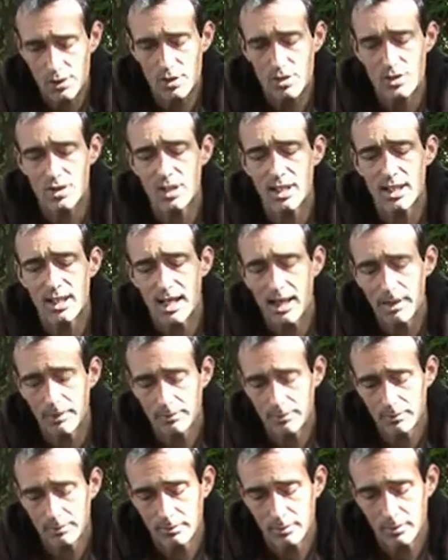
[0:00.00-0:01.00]
can see that
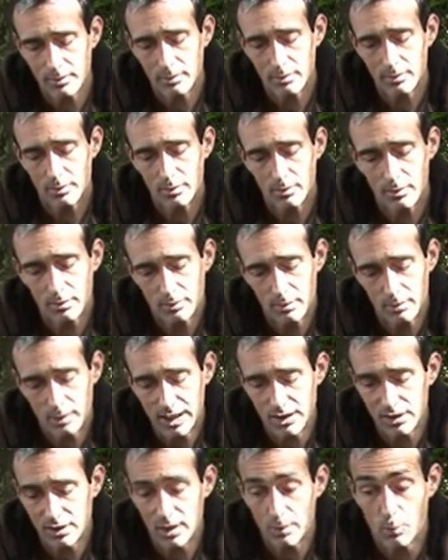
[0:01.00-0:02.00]

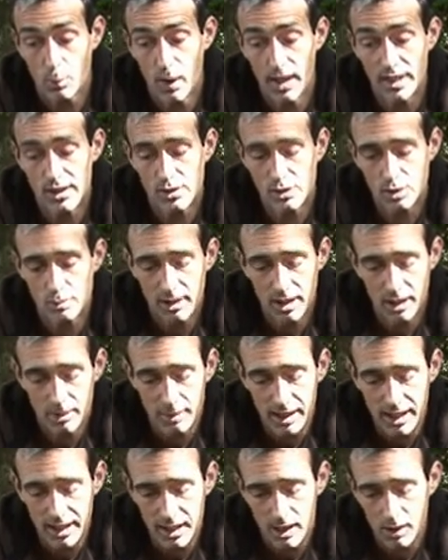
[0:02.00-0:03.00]
as and when you split a
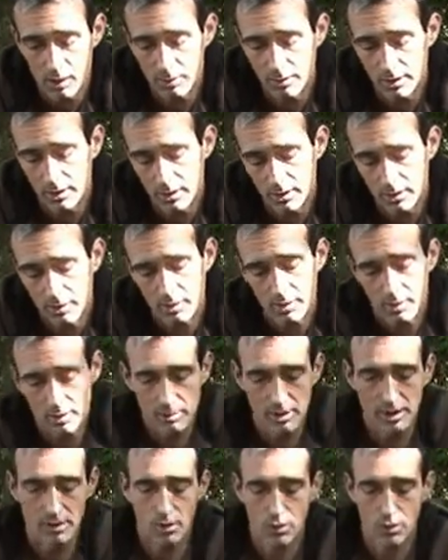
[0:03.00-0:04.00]
bait open. I mean, the